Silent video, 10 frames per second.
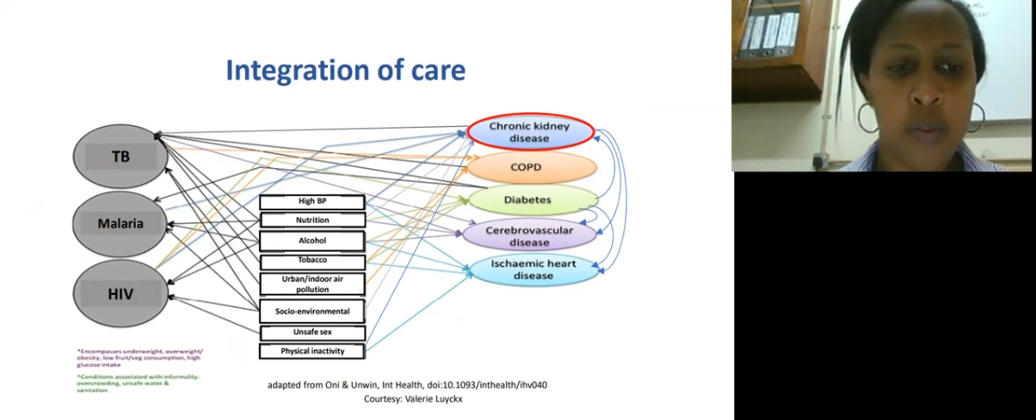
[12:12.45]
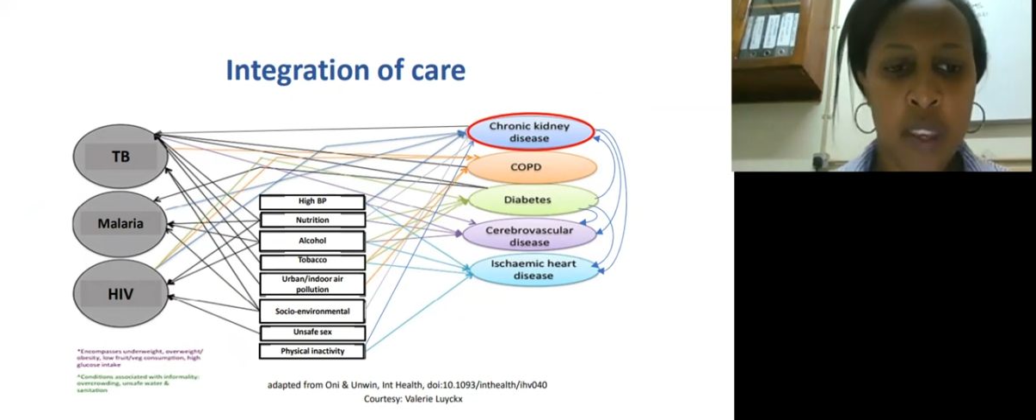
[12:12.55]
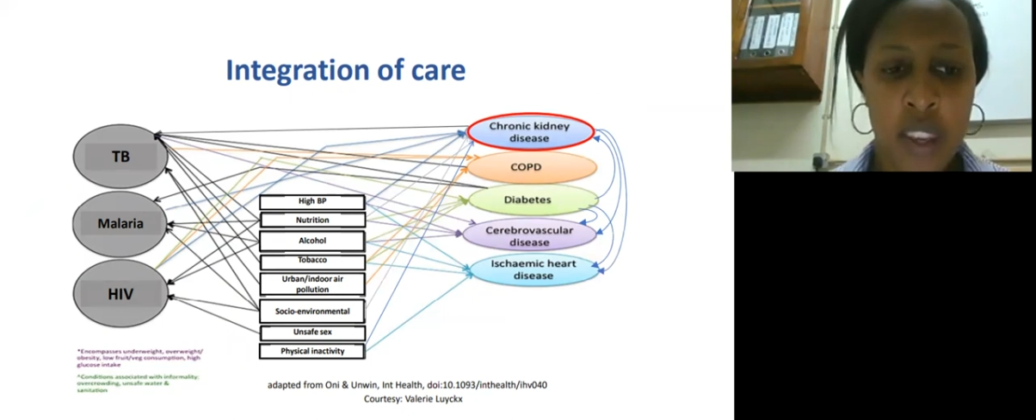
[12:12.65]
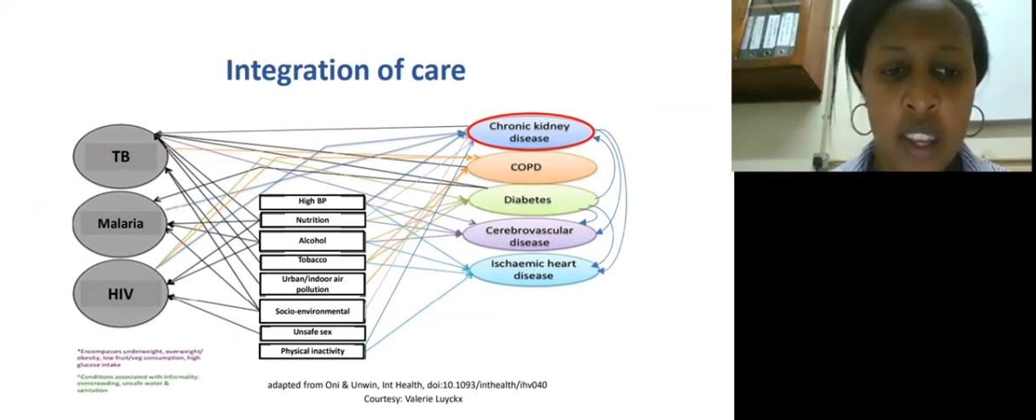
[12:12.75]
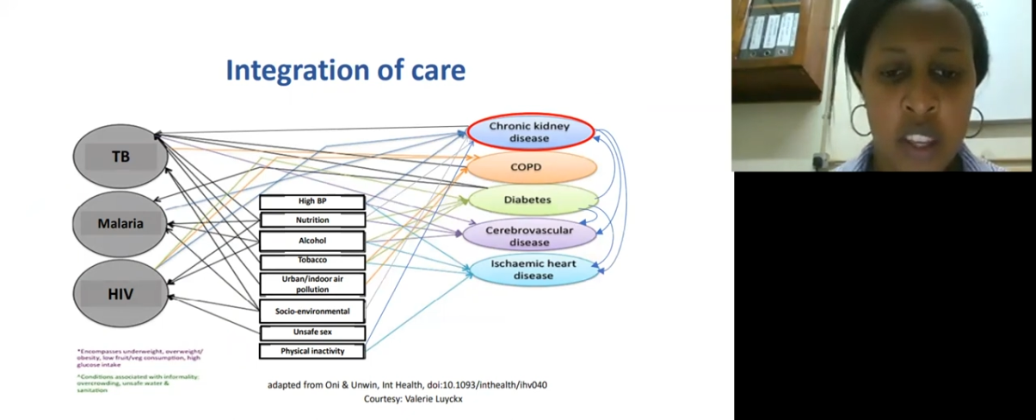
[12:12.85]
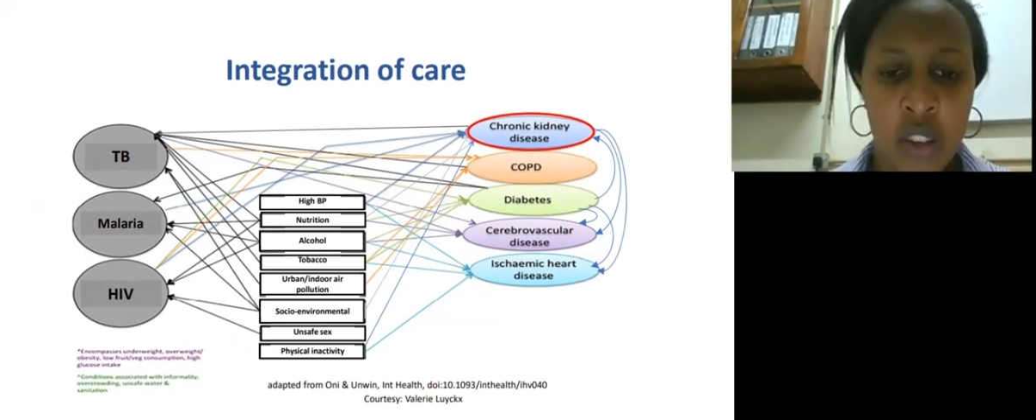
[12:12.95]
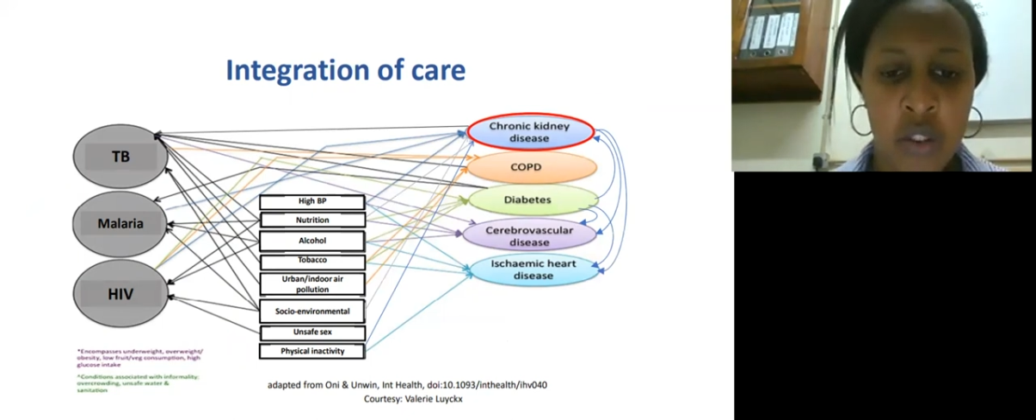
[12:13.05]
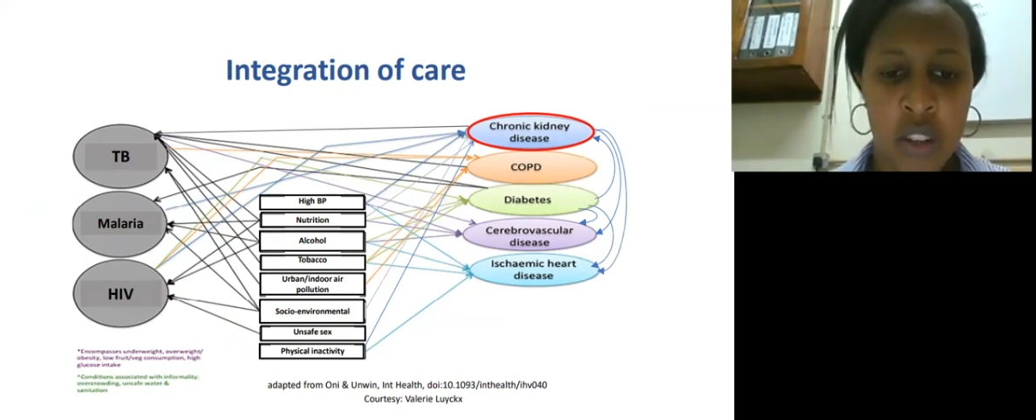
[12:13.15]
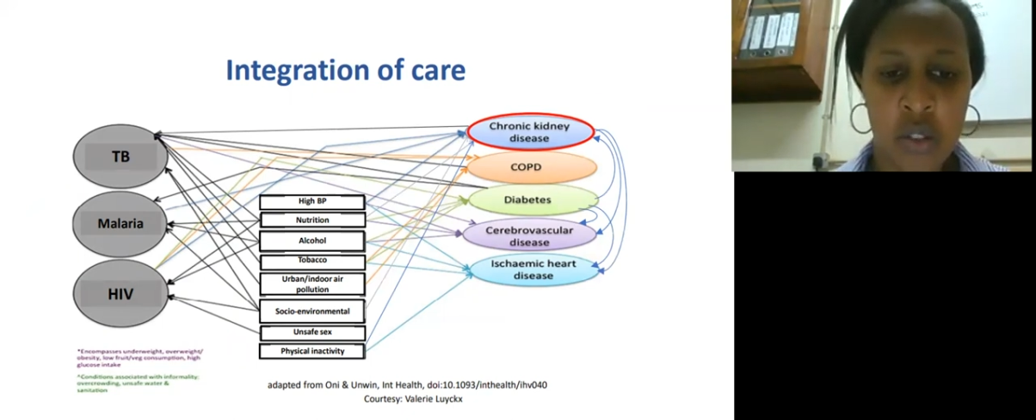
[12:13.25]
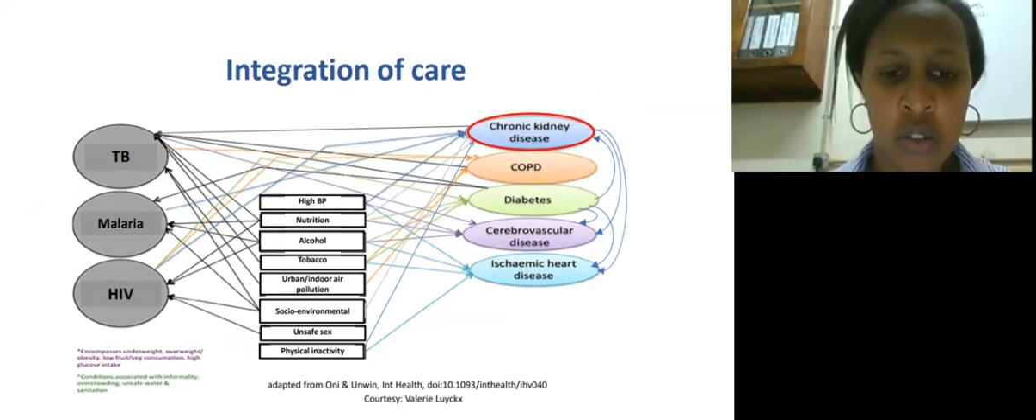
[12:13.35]
making any
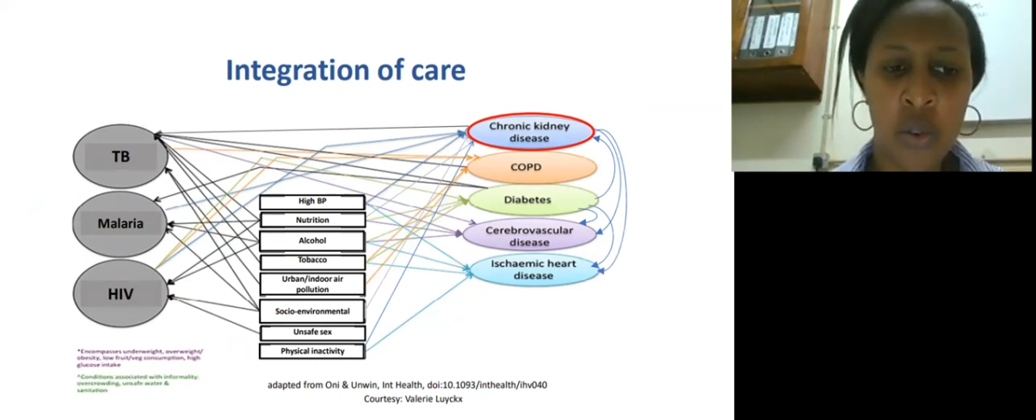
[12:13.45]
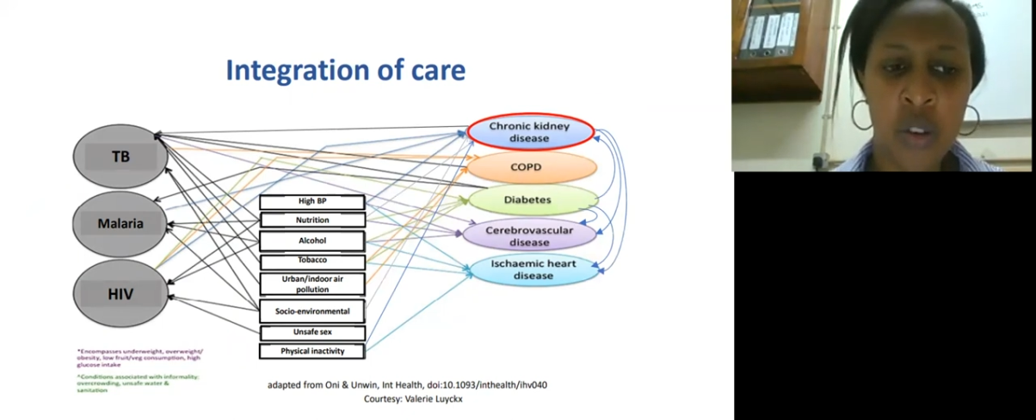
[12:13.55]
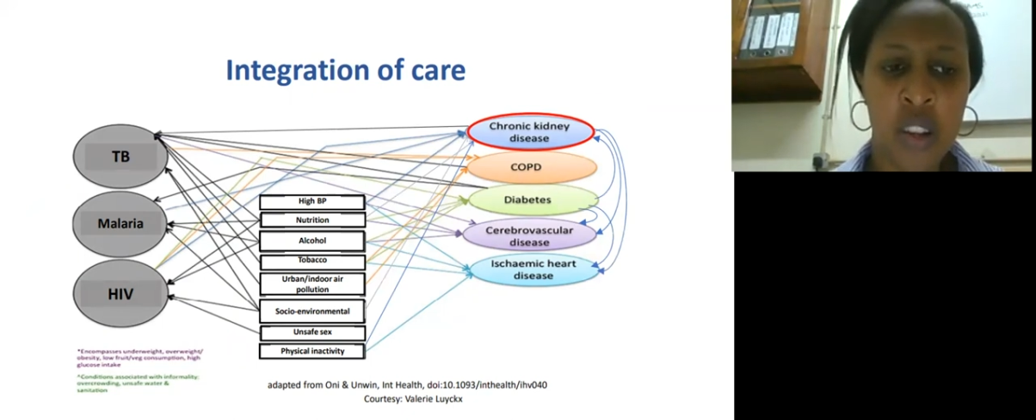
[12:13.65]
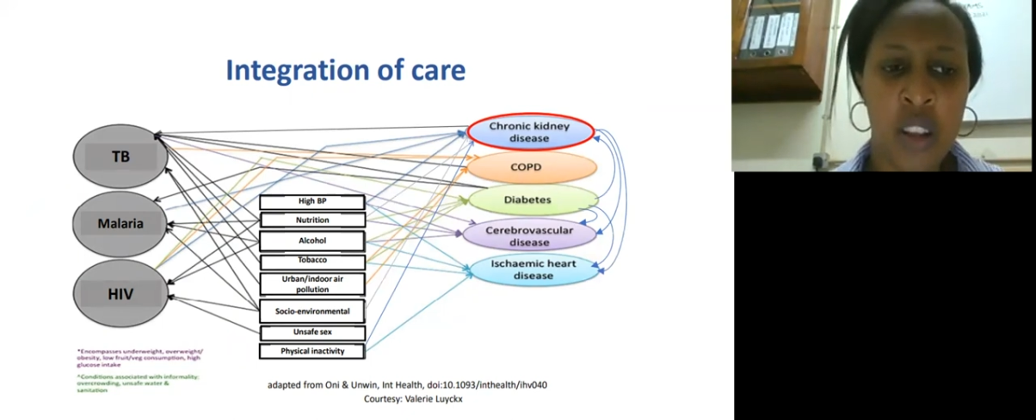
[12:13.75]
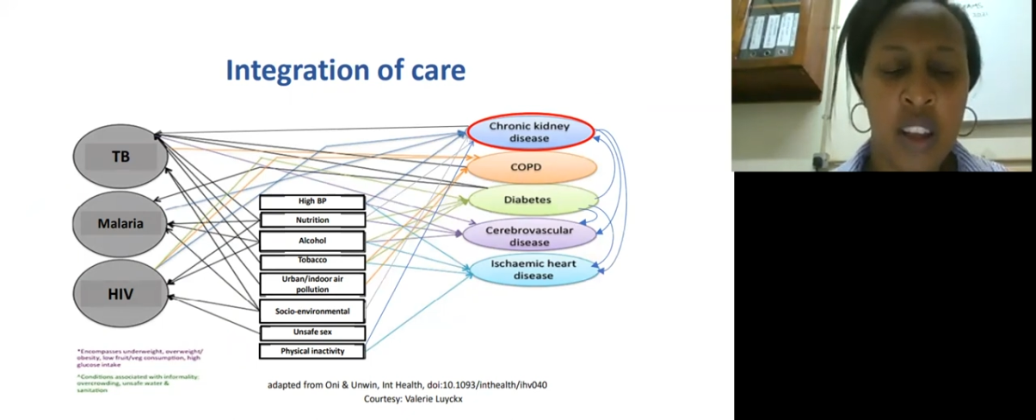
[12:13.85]
urine at all,